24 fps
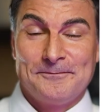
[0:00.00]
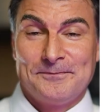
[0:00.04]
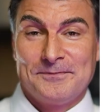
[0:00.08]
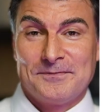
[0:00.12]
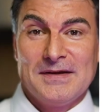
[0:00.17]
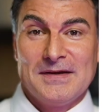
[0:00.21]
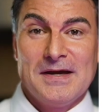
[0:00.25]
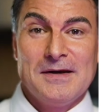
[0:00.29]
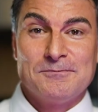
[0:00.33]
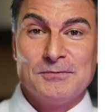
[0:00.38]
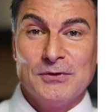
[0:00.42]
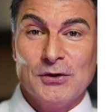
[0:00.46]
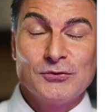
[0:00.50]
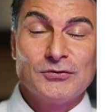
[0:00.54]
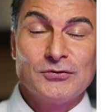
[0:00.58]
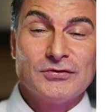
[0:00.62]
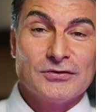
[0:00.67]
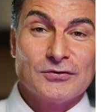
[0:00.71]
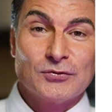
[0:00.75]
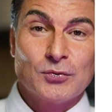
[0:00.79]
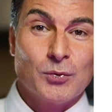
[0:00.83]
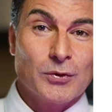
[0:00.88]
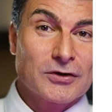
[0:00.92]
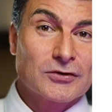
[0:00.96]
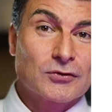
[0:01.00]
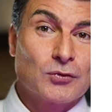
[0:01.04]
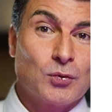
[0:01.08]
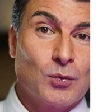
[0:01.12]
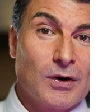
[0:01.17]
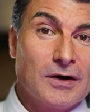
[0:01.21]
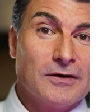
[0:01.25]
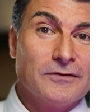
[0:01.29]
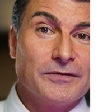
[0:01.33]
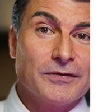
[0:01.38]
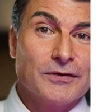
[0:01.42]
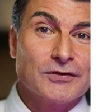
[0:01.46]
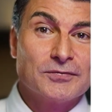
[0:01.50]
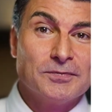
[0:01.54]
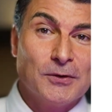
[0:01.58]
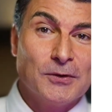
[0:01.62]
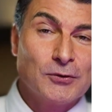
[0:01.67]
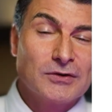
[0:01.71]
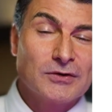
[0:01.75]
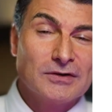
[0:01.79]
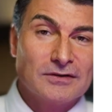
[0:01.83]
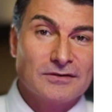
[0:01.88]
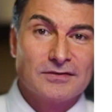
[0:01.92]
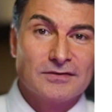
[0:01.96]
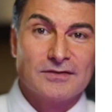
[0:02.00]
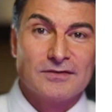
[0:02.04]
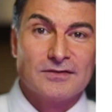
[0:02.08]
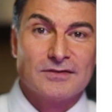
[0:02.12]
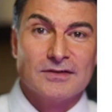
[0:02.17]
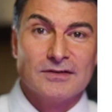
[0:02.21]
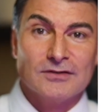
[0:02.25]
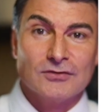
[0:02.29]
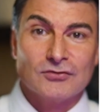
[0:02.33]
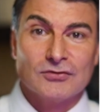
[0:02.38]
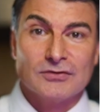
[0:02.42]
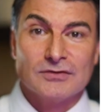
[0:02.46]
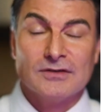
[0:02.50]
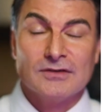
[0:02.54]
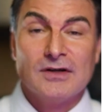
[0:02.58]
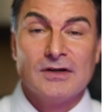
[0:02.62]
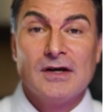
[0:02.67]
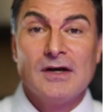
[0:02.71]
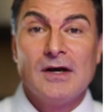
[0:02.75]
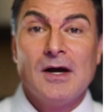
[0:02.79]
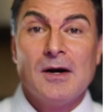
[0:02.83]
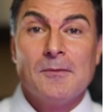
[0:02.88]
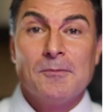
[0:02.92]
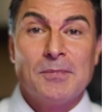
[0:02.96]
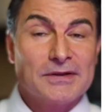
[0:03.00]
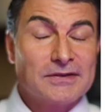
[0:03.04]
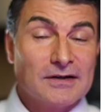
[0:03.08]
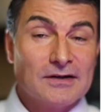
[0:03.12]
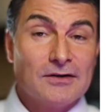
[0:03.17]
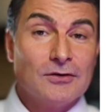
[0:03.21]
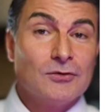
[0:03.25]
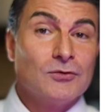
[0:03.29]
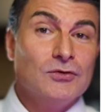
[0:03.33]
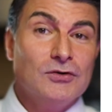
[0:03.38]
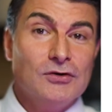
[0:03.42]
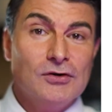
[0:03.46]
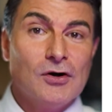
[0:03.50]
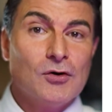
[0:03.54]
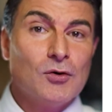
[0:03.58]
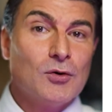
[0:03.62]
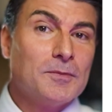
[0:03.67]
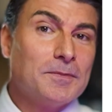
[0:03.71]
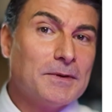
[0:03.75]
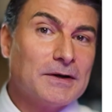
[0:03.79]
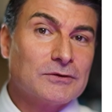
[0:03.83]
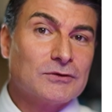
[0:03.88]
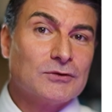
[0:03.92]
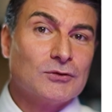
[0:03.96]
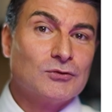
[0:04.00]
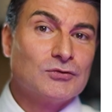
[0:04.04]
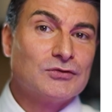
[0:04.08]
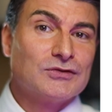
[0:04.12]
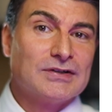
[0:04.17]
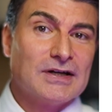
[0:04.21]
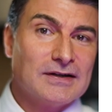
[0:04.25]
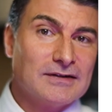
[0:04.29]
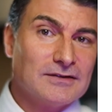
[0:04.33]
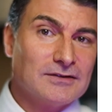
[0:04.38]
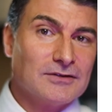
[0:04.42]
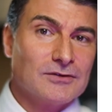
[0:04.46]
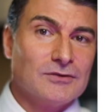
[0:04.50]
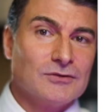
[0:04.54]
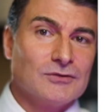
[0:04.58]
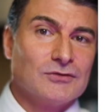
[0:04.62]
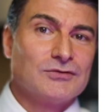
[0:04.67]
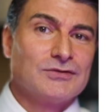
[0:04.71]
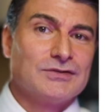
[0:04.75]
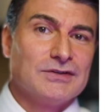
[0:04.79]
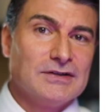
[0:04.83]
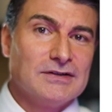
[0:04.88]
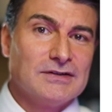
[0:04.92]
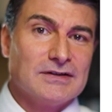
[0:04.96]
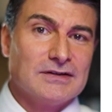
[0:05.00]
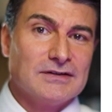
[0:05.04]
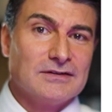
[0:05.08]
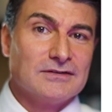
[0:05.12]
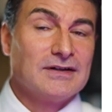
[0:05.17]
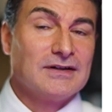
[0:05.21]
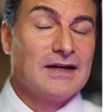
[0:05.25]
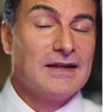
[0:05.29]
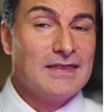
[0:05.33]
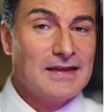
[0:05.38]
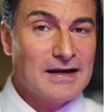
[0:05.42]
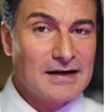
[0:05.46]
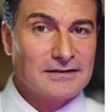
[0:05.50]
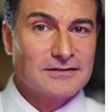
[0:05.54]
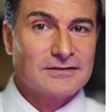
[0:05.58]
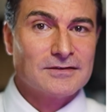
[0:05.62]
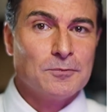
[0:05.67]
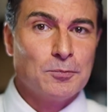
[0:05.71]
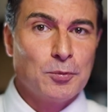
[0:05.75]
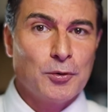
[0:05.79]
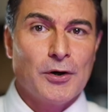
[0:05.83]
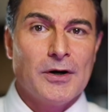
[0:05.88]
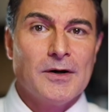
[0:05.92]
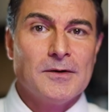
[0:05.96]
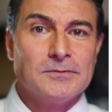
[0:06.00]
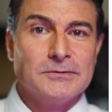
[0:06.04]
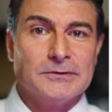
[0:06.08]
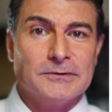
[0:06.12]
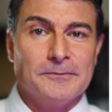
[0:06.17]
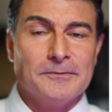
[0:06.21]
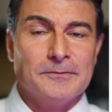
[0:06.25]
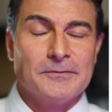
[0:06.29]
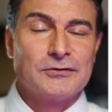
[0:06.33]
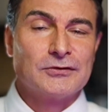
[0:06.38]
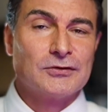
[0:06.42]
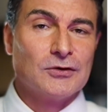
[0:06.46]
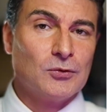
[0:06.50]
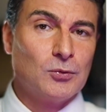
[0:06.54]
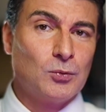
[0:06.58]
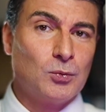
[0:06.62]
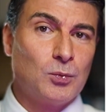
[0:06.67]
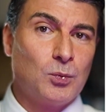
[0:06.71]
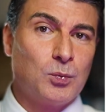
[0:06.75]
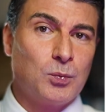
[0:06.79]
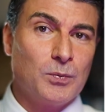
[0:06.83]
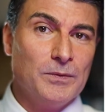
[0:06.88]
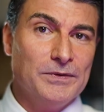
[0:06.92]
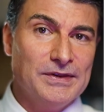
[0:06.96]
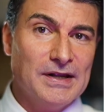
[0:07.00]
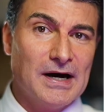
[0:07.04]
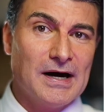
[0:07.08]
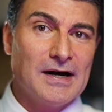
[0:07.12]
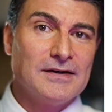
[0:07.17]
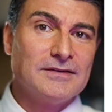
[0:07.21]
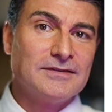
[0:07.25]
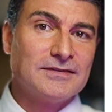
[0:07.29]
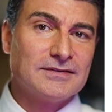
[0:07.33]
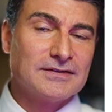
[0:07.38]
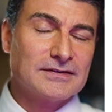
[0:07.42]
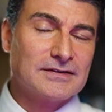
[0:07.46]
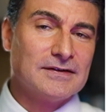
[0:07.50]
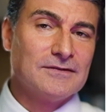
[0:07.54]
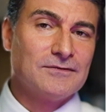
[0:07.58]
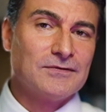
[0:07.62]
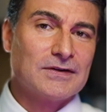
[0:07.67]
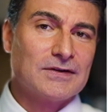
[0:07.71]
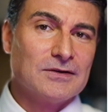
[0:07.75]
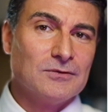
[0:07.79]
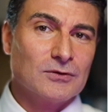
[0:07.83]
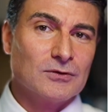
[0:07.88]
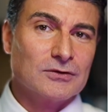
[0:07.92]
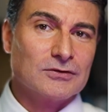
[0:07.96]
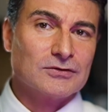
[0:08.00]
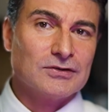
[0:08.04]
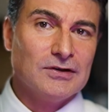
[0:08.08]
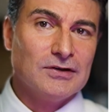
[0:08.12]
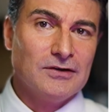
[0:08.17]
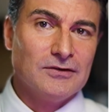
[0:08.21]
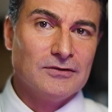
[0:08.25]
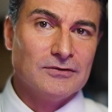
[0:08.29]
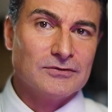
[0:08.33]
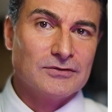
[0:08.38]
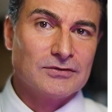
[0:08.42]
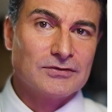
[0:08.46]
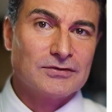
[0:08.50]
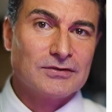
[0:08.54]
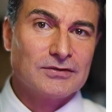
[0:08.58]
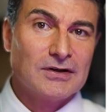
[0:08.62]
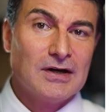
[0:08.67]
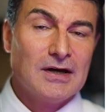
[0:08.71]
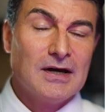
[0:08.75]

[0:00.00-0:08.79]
hypnosis works well for smoking cessation. But they don't know about those 10 other studies, and that's a problem. So non-significant results